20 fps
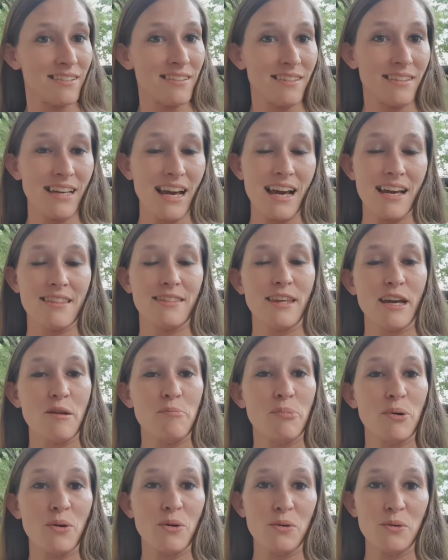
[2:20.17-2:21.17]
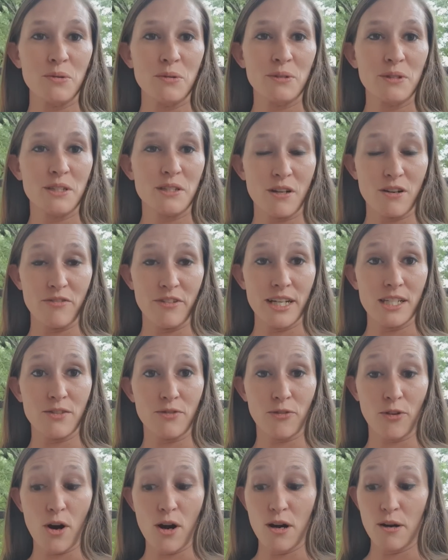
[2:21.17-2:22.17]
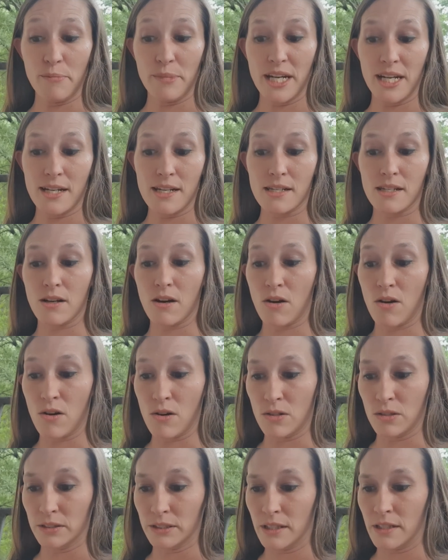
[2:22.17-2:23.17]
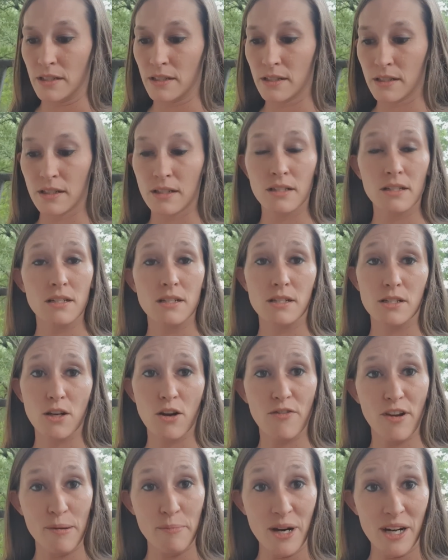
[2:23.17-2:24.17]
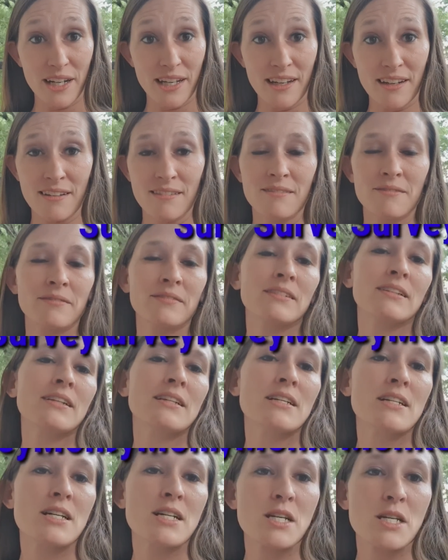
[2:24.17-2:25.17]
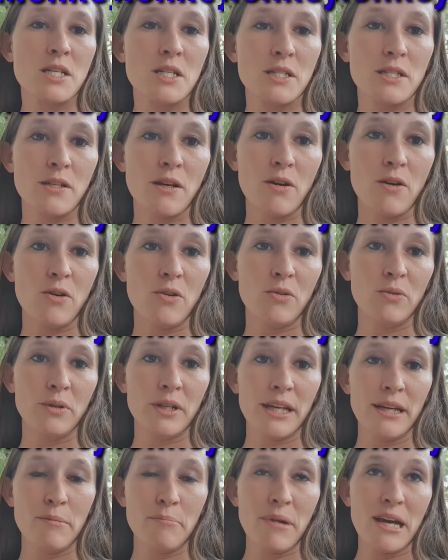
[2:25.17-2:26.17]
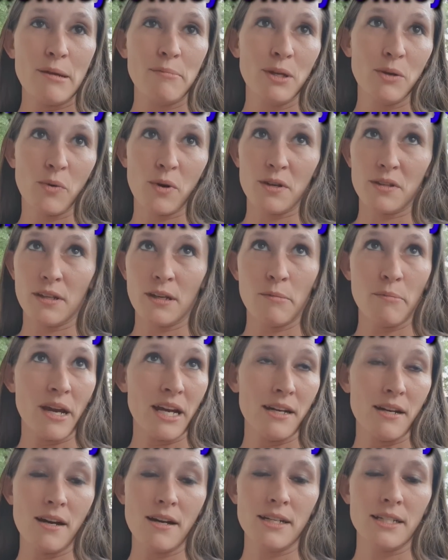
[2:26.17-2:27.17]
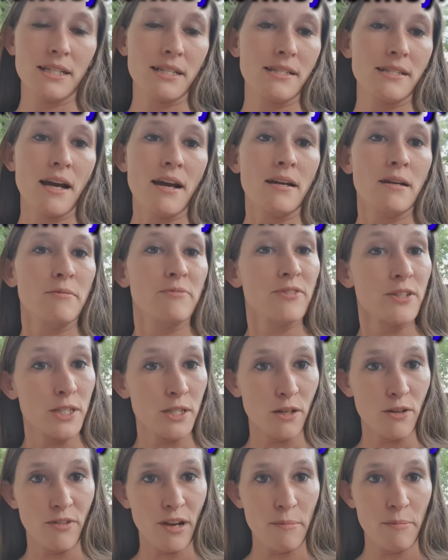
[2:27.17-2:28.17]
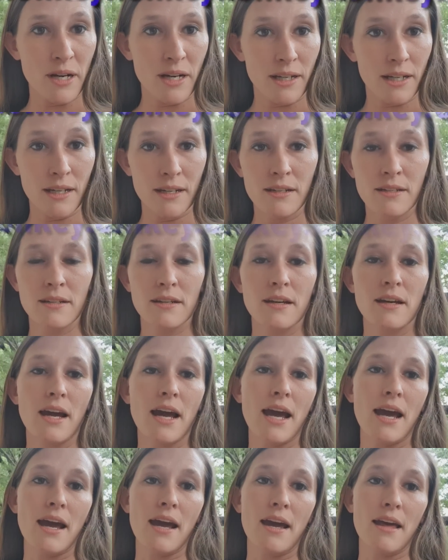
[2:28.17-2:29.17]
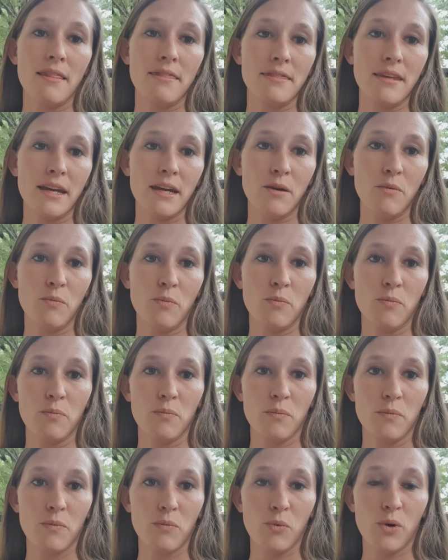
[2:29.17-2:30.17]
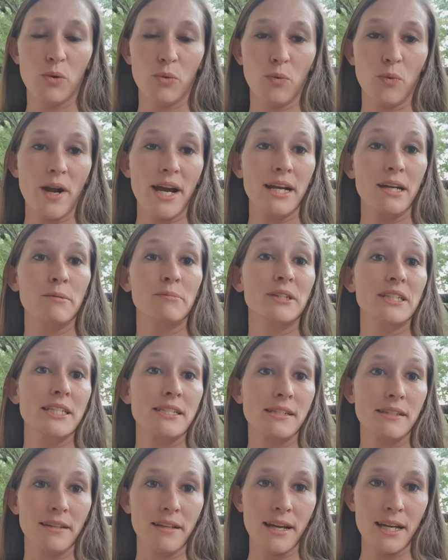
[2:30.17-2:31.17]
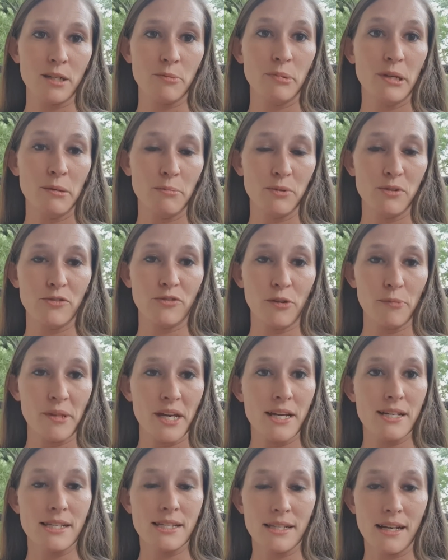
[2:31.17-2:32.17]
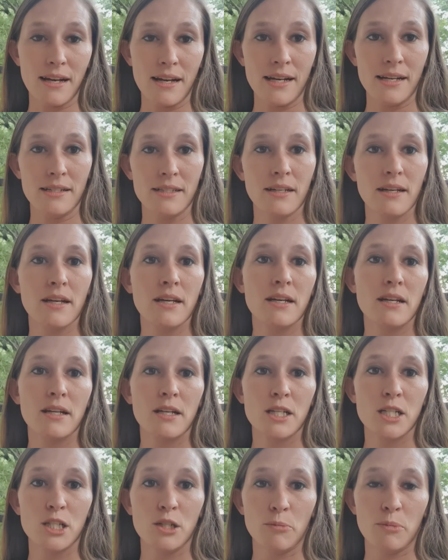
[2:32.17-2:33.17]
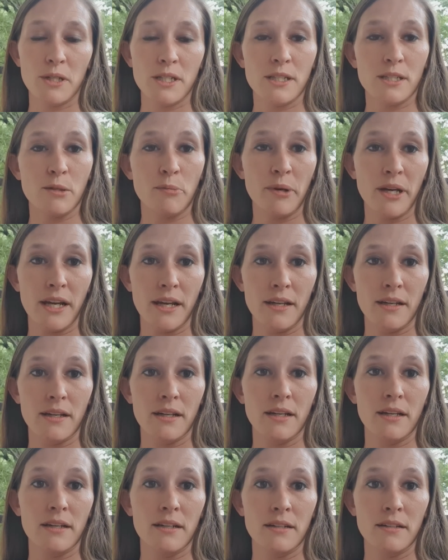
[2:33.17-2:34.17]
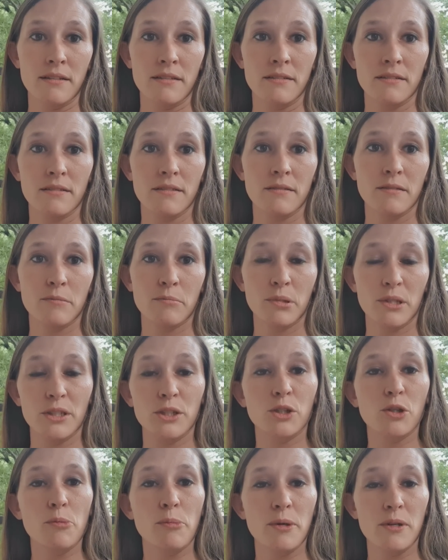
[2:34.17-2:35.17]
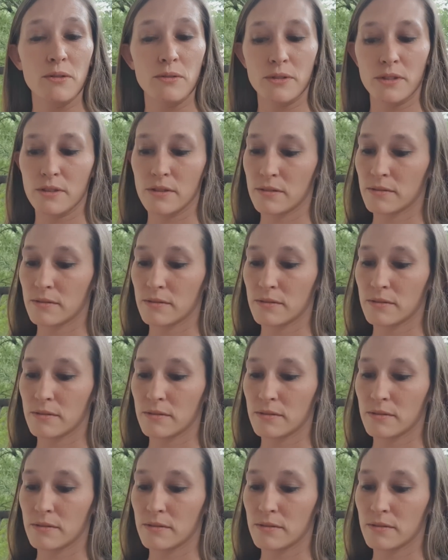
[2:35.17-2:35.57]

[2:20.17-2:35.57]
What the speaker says: that they pull surveys from, and it's called SurveyMonkey. So it may be worth it, it may not, to sign up for SurveyMonkey, and they will randomly select people from that site to participate in political polls.